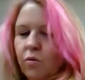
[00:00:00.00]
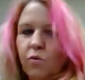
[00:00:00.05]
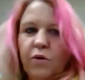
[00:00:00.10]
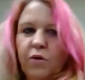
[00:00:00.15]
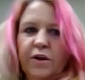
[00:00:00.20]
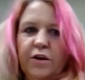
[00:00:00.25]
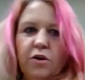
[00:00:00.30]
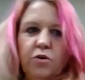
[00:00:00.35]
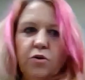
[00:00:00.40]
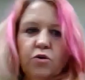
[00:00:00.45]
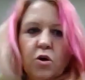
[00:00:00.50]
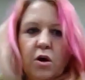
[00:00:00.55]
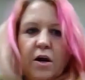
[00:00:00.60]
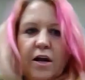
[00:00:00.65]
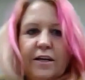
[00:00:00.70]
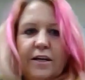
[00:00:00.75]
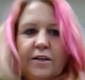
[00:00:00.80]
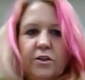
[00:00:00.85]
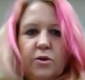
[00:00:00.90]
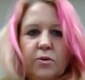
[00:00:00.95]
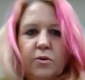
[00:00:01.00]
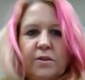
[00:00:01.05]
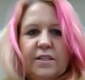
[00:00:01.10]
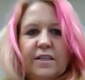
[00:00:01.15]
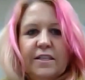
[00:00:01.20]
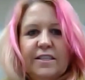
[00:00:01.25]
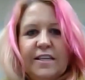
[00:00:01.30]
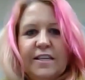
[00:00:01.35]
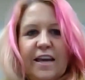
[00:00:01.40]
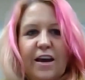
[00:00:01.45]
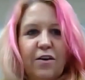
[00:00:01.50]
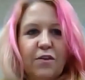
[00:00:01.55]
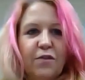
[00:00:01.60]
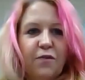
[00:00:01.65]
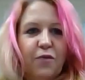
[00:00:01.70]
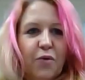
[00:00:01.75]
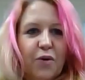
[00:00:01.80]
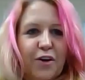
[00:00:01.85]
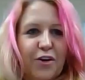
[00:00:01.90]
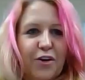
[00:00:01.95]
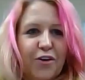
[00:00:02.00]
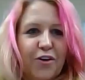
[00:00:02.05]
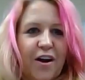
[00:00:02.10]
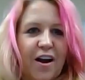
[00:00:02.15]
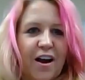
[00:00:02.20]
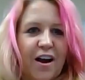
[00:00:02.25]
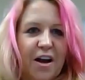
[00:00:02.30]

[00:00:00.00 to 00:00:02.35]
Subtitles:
when you try to sit down for your